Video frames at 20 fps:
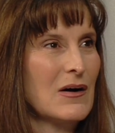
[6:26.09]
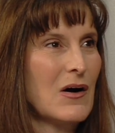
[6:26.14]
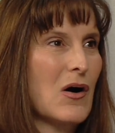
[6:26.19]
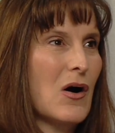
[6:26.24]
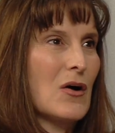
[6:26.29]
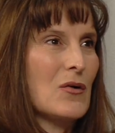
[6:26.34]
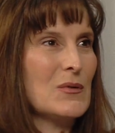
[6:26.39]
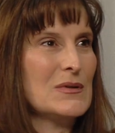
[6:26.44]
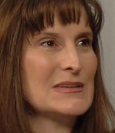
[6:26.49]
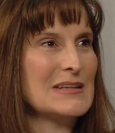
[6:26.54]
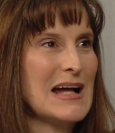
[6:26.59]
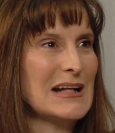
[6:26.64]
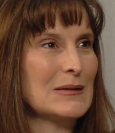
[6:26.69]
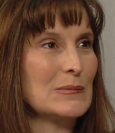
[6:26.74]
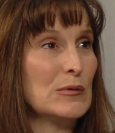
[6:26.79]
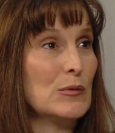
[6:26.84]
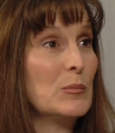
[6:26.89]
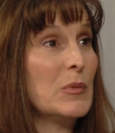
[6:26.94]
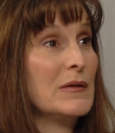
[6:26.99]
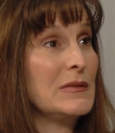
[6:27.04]
aren't
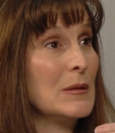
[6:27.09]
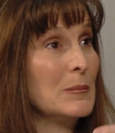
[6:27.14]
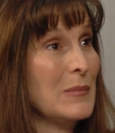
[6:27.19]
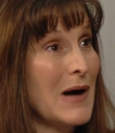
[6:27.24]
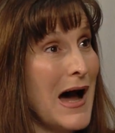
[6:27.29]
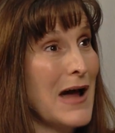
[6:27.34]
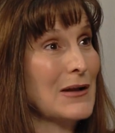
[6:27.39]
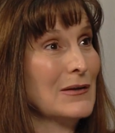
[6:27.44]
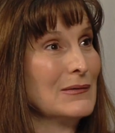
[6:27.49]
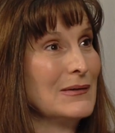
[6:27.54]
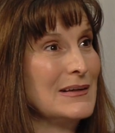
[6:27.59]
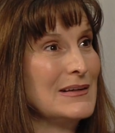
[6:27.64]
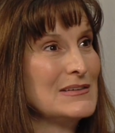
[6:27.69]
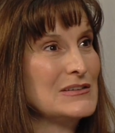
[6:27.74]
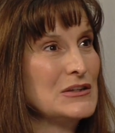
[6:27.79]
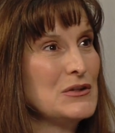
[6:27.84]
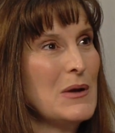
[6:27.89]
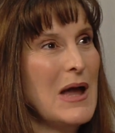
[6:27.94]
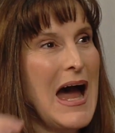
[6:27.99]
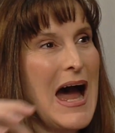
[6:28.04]
recyclable, but the bottle is.
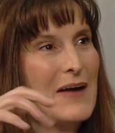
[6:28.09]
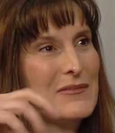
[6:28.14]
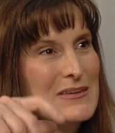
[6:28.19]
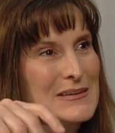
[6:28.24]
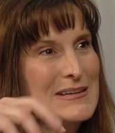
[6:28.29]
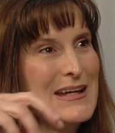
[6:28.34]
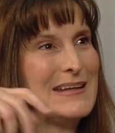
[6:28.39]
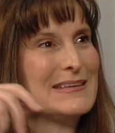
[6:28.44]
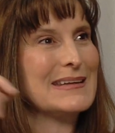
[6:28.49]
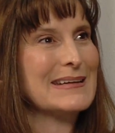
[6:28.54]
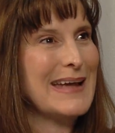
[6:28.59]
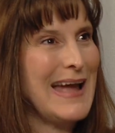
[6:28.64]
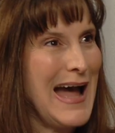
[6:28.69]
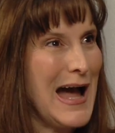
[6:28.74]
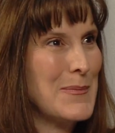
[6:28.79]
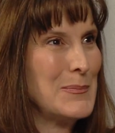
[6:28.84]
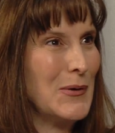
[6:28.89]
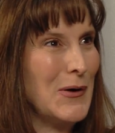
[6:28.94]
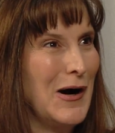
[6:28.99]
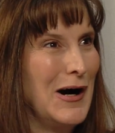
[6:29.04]
So you have to take the
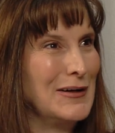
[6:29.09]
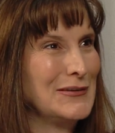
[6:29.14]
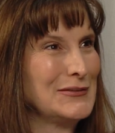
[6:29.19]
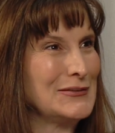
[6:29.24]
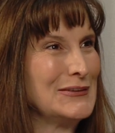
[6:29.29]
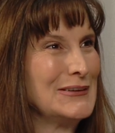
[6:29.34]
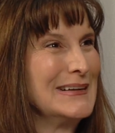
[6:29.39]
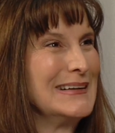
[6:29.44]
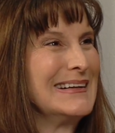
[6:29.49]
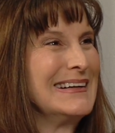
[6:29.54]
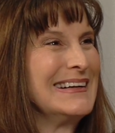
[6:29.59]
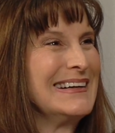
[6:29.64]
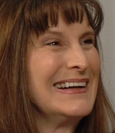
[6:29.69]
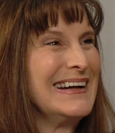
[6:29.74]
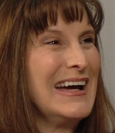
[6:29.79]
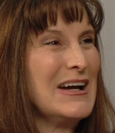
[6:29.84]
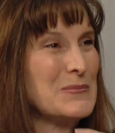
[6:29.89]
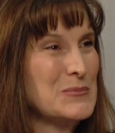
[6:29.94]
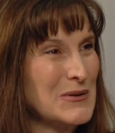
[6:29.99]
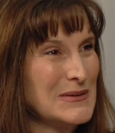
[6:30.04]
cap off
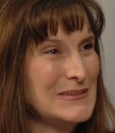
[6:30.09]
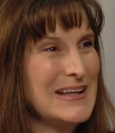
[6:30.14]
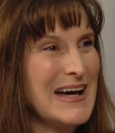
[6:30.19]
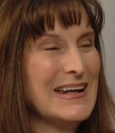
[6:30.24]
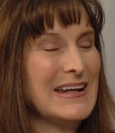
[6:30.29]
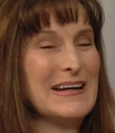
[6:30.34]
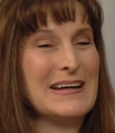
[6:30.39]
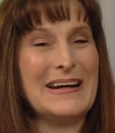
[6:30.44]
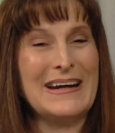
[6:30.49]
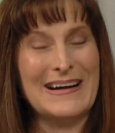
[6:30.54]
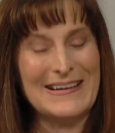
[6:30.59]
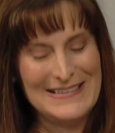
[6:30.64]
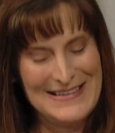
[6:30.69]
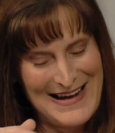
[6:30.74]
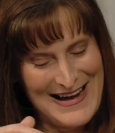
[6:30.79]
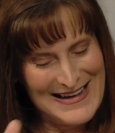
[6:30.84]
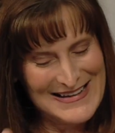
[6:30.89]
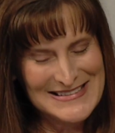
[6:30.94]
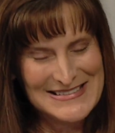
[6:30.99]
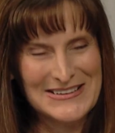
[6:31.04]
and put that in there.
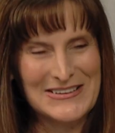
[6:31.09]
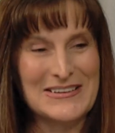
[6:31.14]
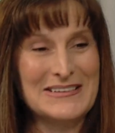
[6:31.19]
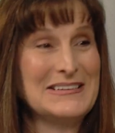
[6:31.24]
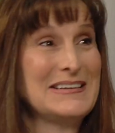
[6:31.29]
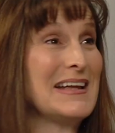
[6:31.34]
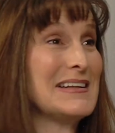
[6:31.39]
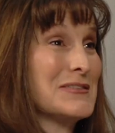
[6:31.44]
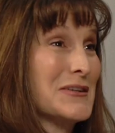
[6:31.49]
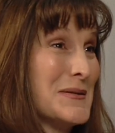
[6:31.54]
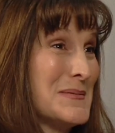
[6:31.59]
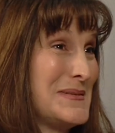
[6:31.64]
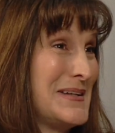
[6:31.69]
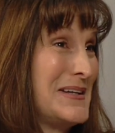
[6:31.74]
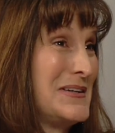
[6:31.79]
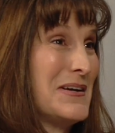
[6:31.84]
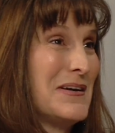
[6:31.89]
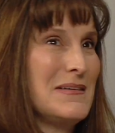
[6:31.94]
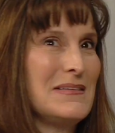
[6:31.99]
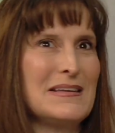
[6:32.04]
Yeah, so that's what I'm
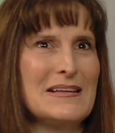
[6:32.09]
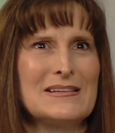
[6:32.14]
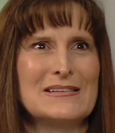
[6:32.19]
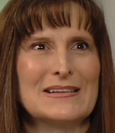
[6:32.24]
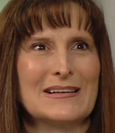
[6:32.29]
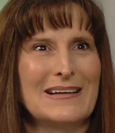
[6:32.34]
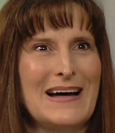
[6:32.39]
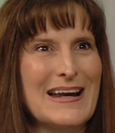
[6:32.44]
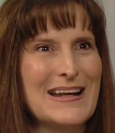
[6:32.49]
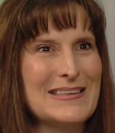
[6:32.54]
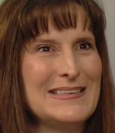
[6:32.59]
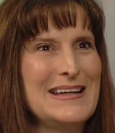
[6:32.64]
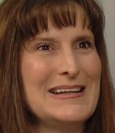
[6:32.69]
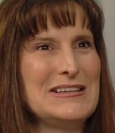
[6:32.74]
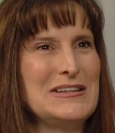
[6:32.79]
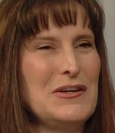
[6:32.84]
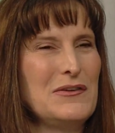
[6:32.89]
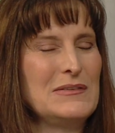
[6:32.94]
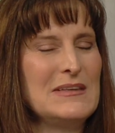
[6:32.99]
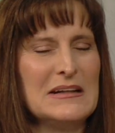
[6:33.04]
saying. There's a lot of things
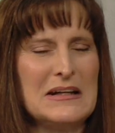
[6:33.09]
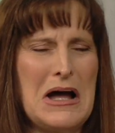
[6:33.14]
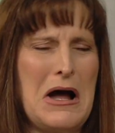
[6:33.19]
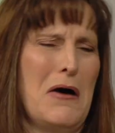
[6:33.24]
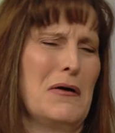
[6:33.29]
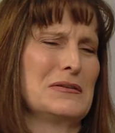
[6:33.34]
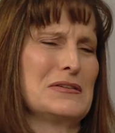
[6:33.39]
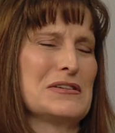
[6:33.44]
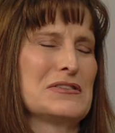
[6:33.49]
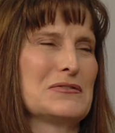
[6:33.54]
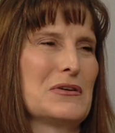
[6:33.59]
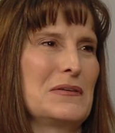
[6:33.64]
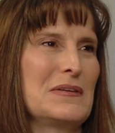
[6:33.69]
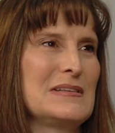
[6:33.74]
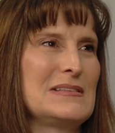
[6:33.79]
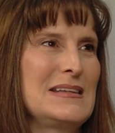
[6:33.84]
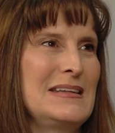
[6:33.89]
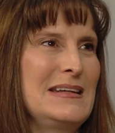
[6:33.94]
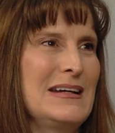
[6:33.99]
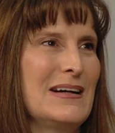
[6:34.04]
that you think, oh, I'll just throw
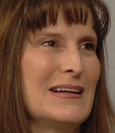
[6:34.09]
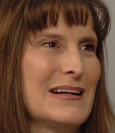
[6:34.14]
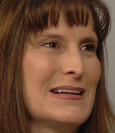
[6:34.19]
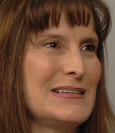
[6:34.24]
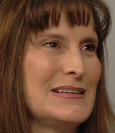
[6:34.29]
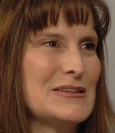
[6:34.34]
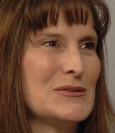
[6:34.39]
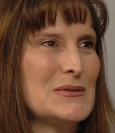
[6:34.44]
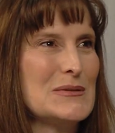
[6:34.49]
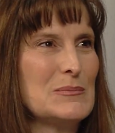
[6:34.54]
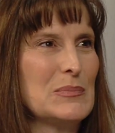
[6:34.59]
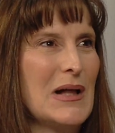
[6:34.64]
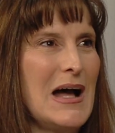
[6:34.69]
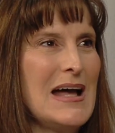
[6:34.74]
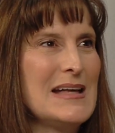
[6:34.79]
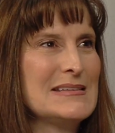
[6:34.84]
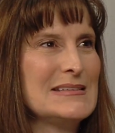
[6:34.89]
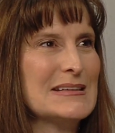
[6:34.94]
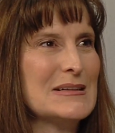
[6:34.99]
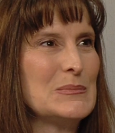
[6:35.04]
this in there because it's
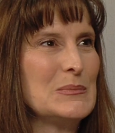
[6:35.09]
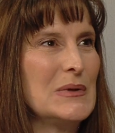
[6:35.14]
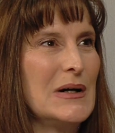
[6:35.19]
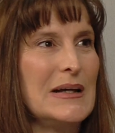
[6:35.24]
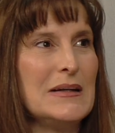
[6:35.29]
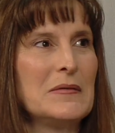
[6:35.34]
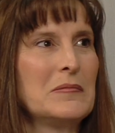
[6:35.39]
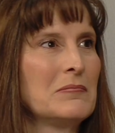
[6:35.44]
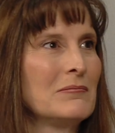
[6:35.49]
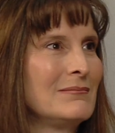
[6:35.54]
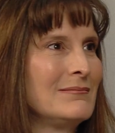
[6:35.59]
plastic, but